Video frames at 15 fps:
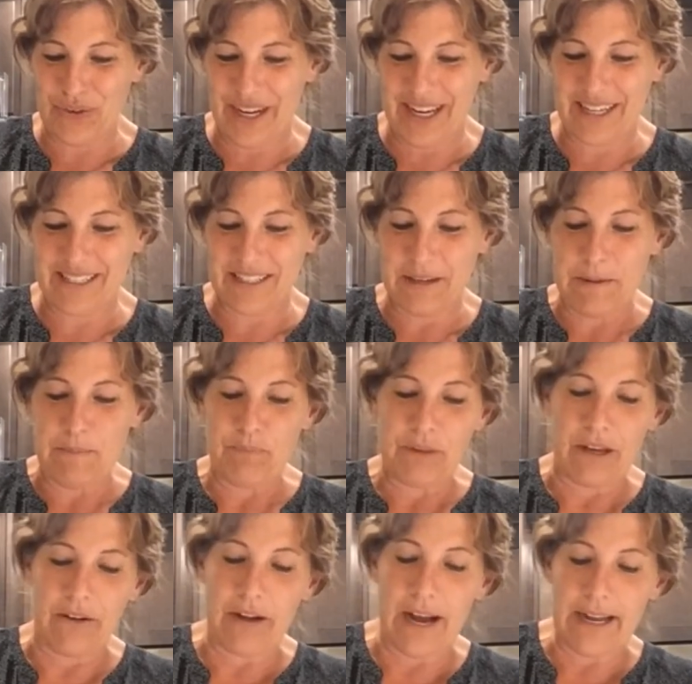weeks.
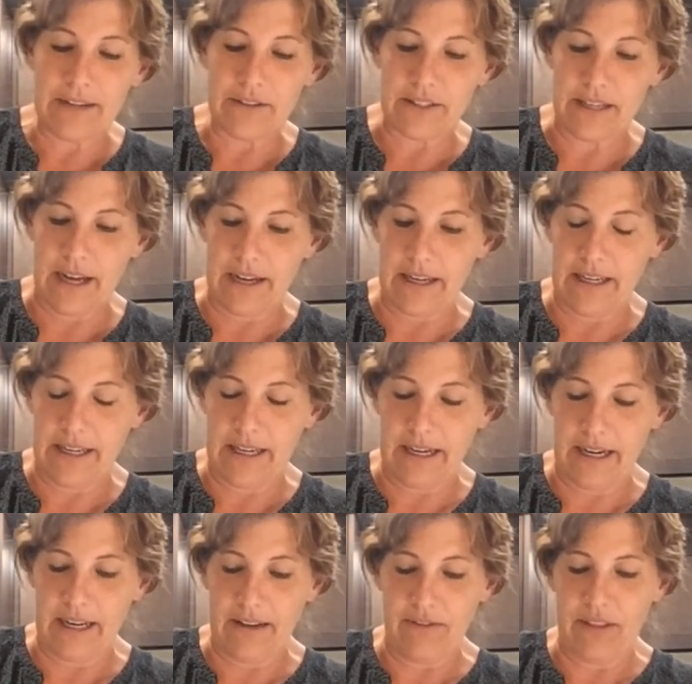No, Kyle's not gonna eat
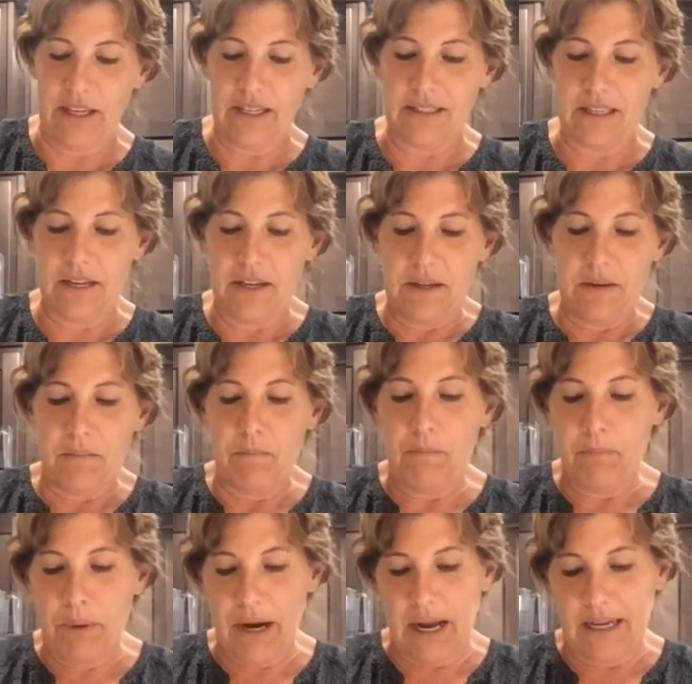any of these,
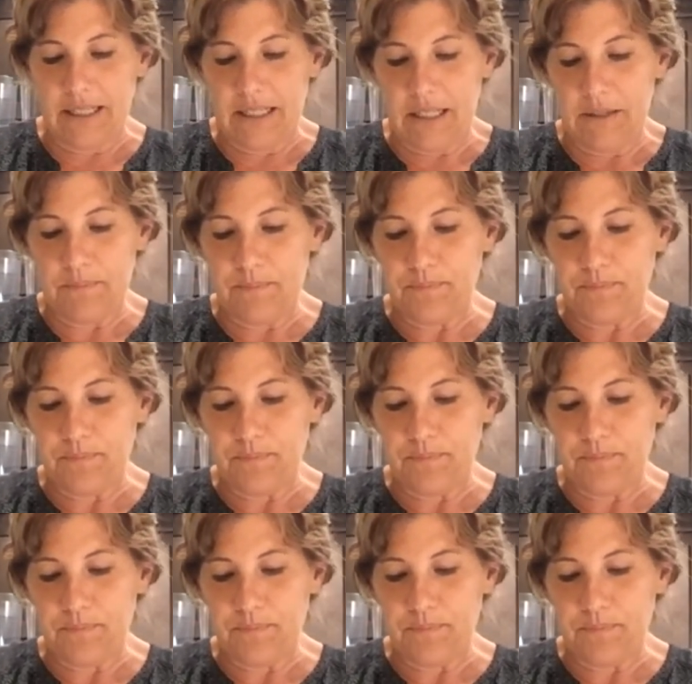but